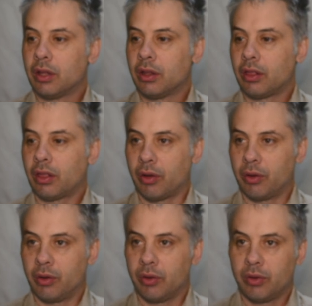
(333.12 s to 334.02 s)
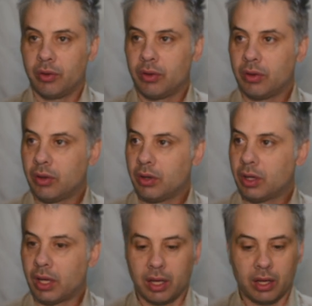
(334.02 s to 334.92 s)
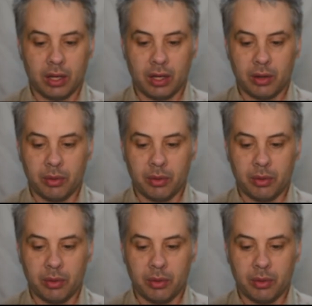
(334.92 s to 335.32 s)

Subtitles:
So I